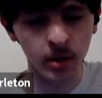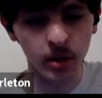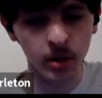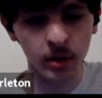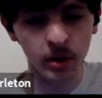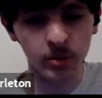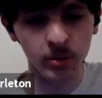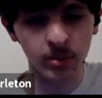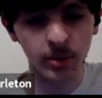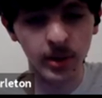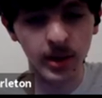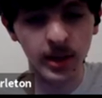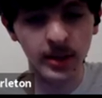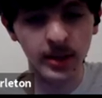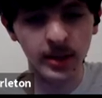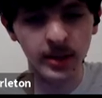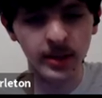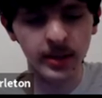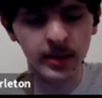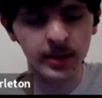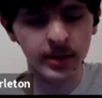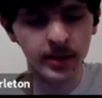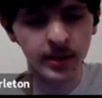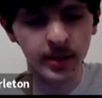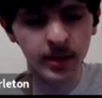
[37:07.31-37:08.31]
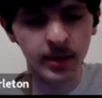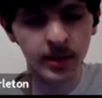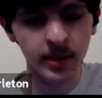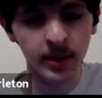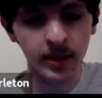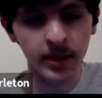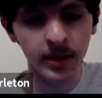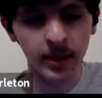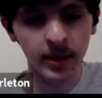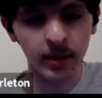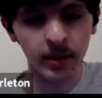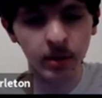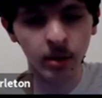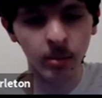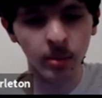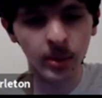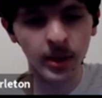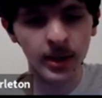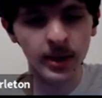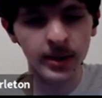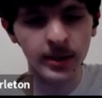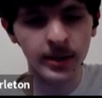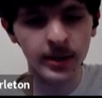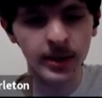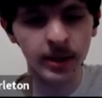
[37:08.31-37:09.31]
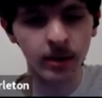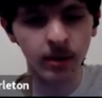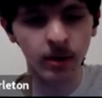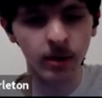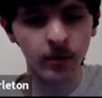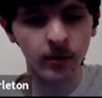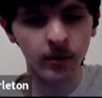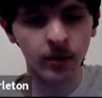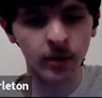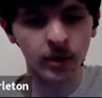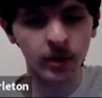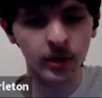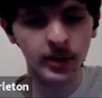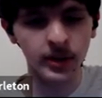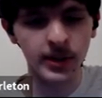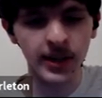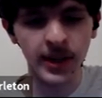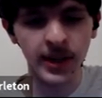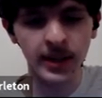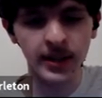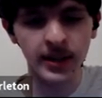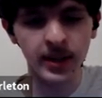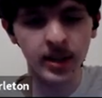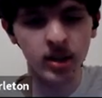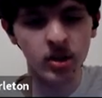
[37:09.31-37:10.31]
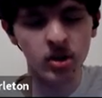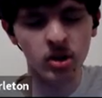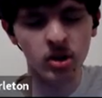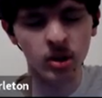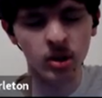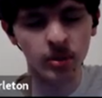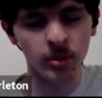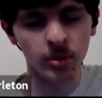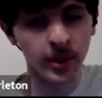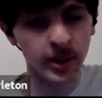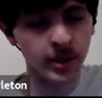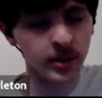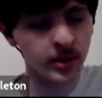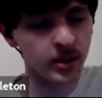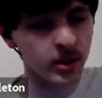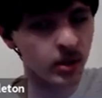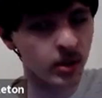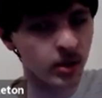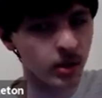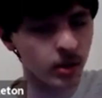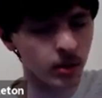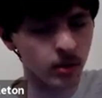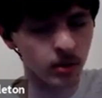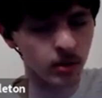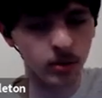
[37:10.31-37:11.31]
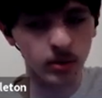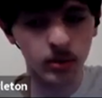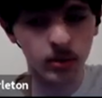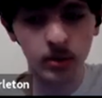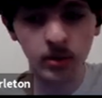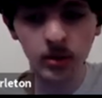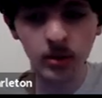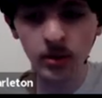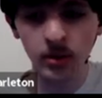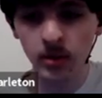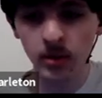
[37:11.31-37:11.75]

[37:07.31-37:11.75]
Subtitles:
which means there will be 0 volts at digital pin 2.